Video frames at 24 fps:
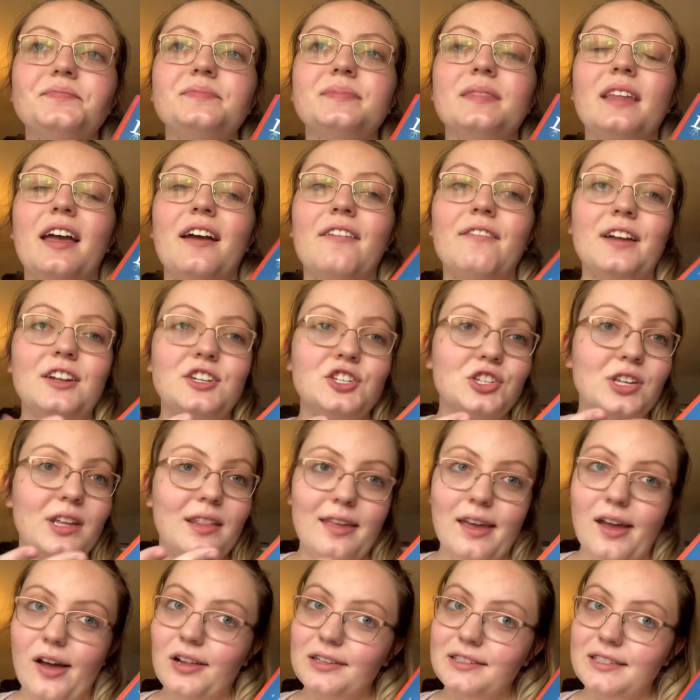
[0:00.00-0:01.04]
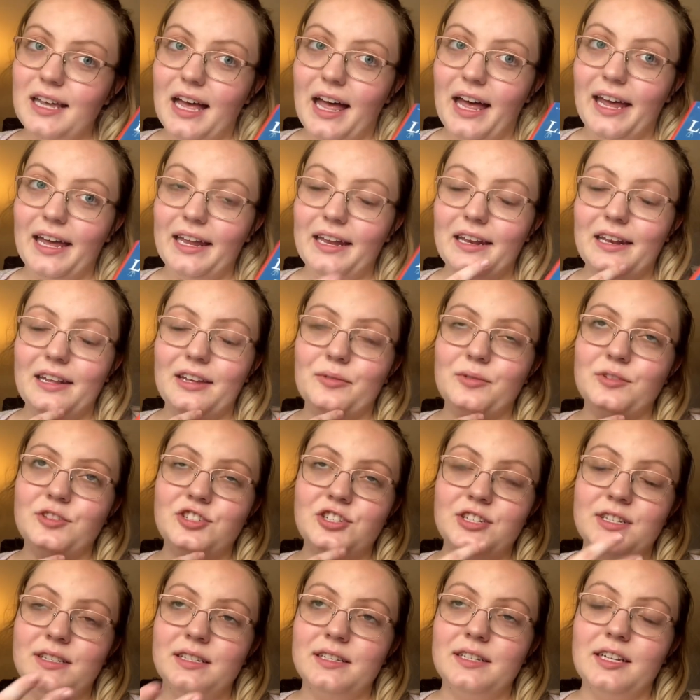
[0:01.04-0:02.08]
Eventually they all died and it was
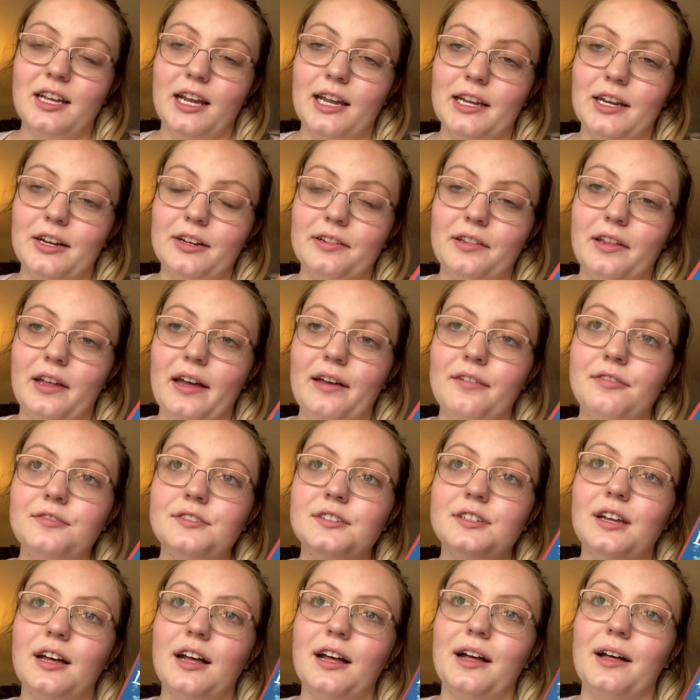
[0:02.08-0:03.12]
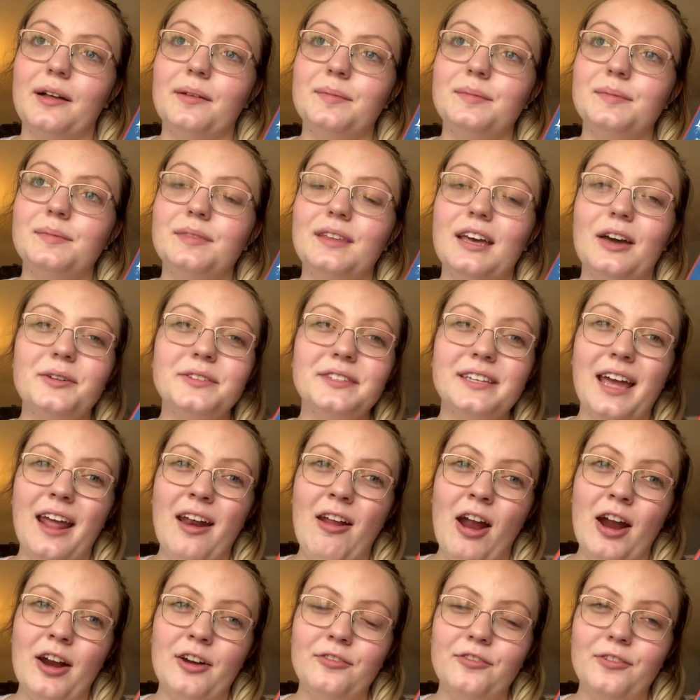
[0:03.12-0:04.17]
just the tiger left. That was kind of
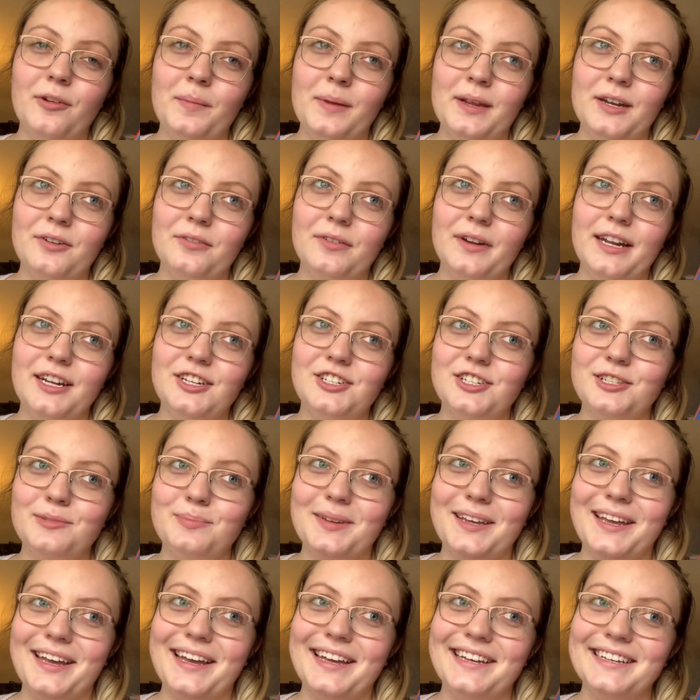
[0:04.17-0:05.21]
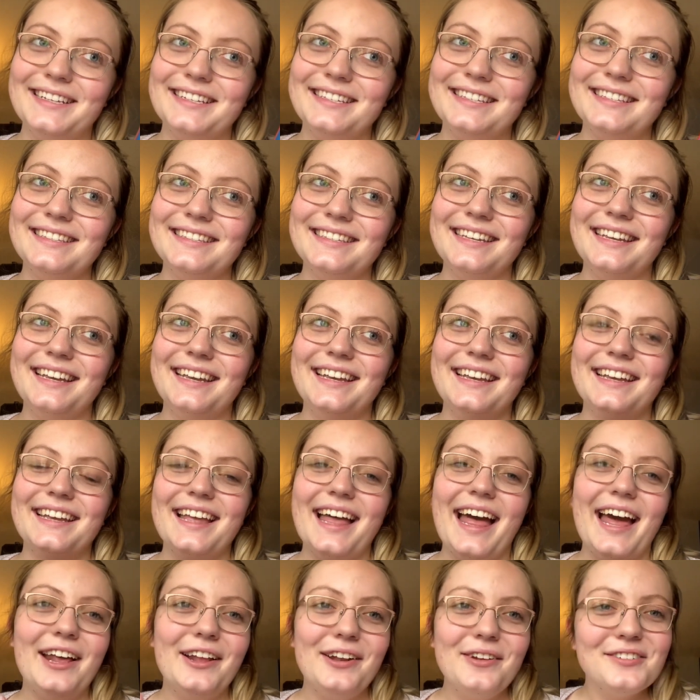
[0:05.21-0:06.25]
hard for me to read just because,
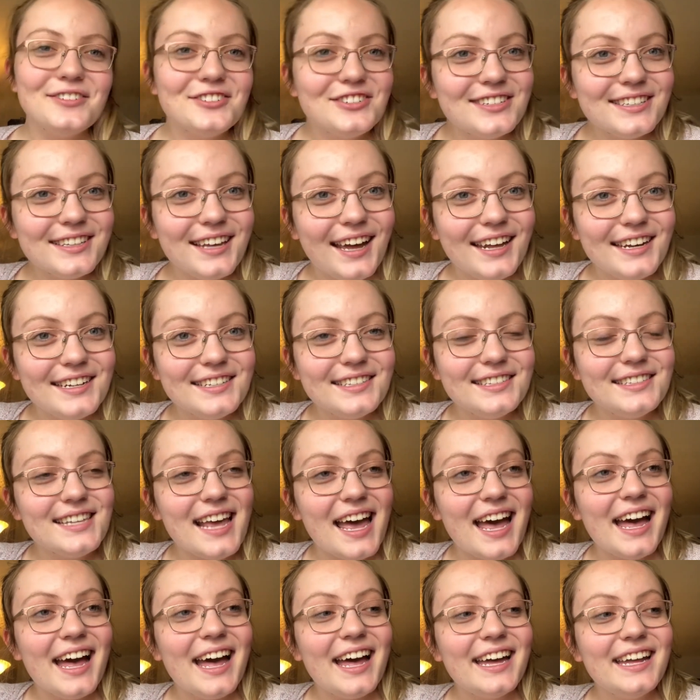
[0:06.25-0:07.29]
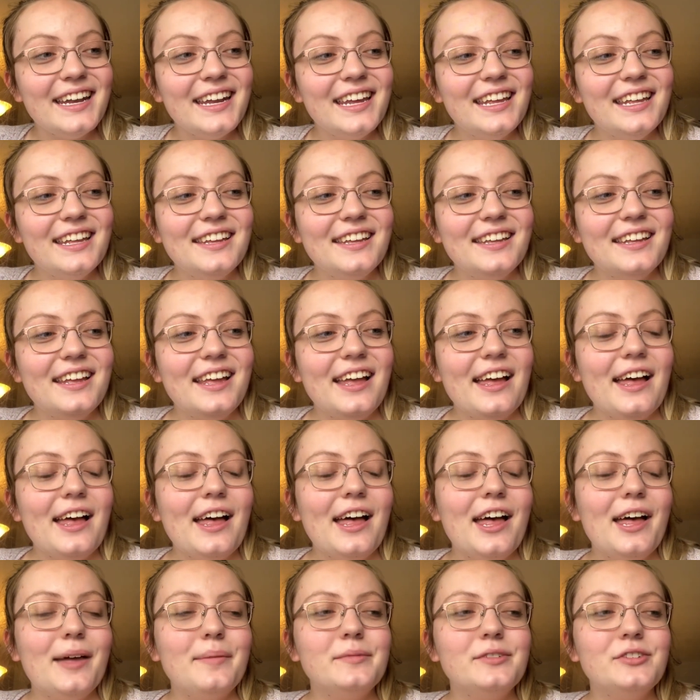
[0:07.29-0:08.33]
I don't know, it's just kind of sad
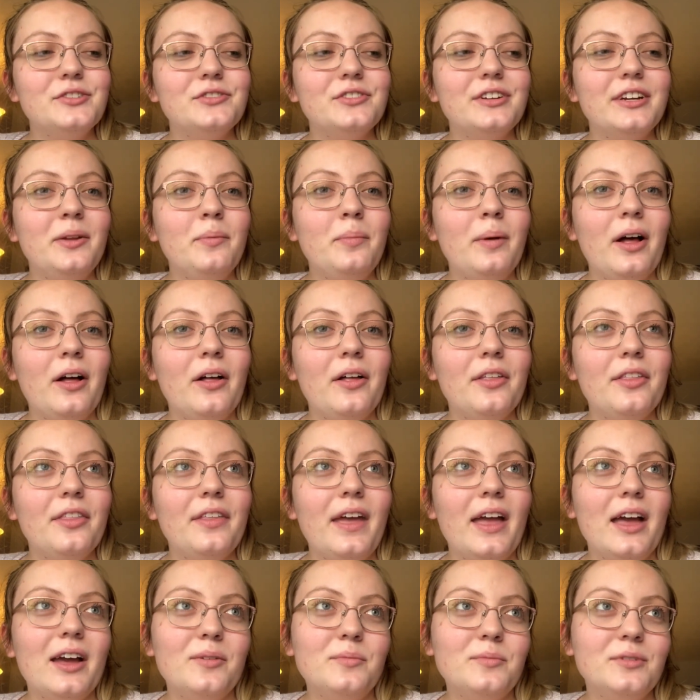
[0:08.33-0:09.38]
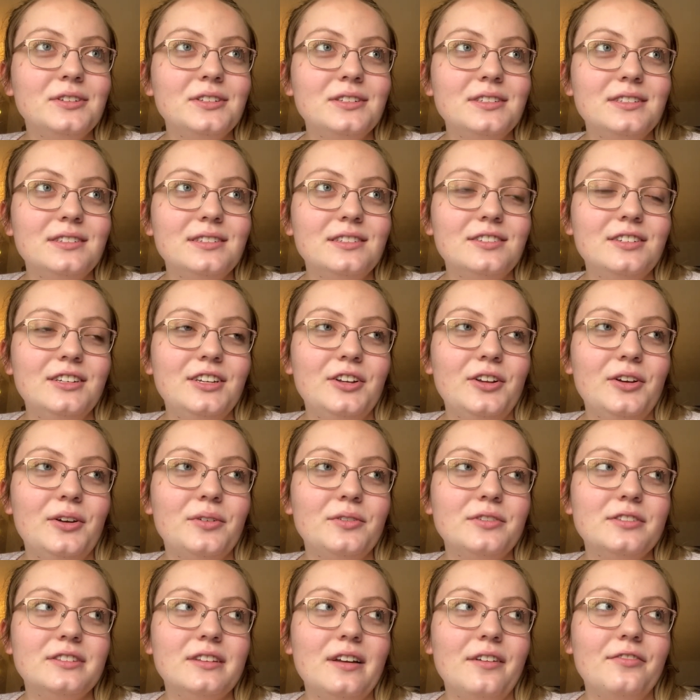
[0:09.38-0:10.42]
to read about the animals,
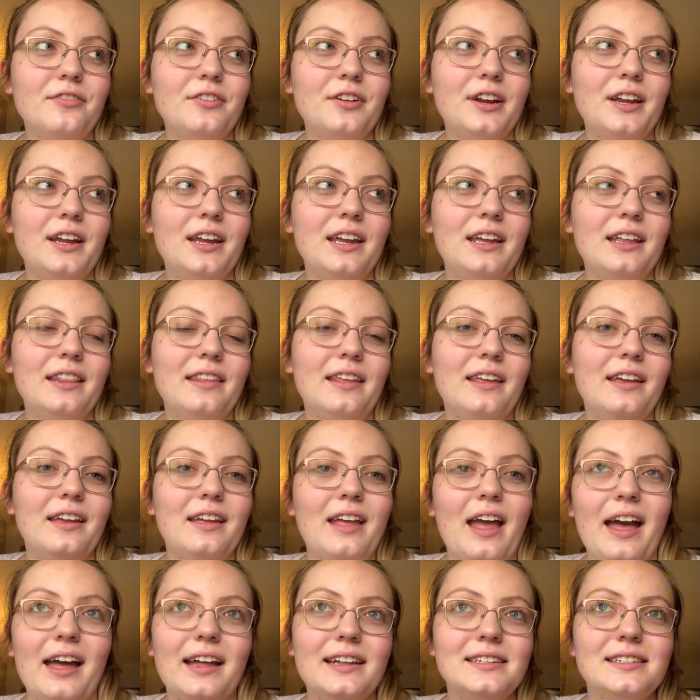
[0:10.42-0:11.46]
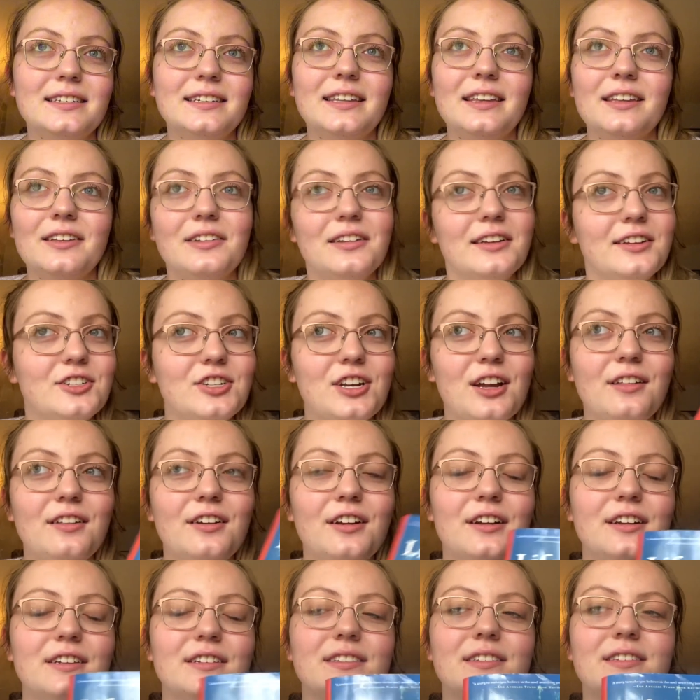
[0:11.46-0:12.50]
suffering, and they had to kill each other
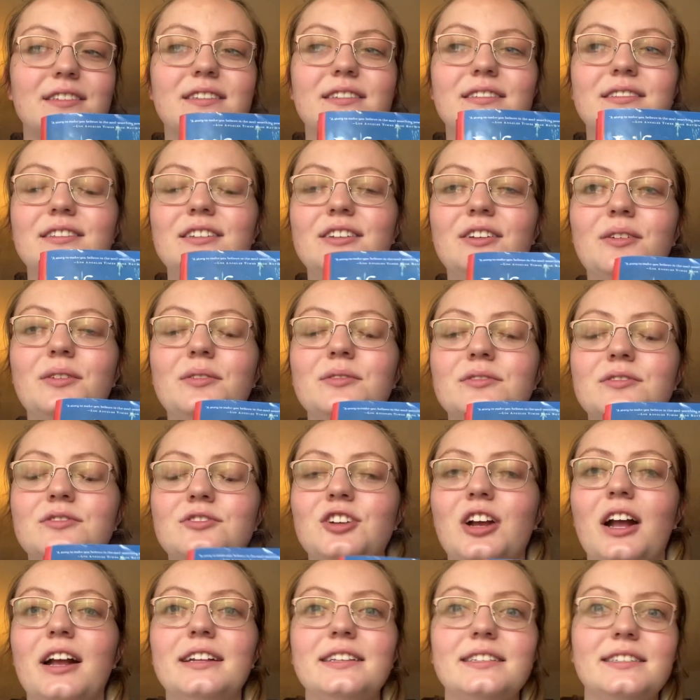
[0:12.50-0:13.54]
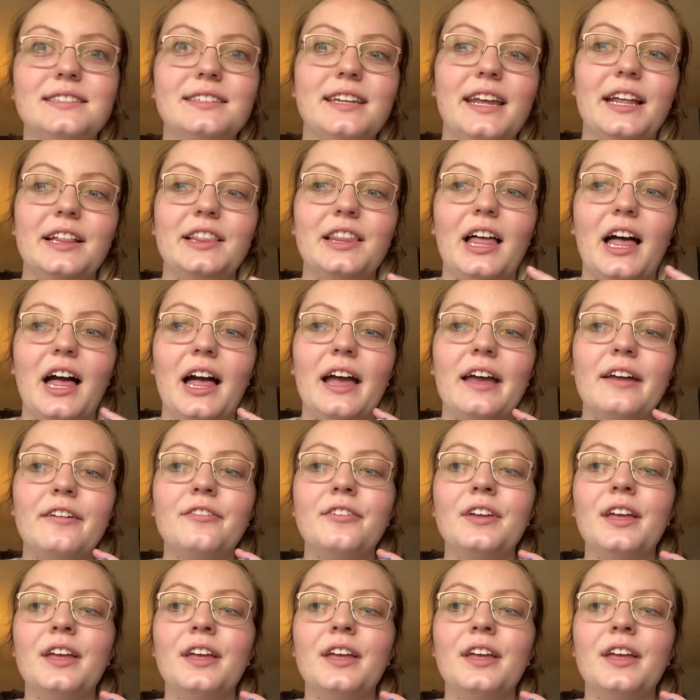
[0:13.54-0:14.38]
to, try and stay alive.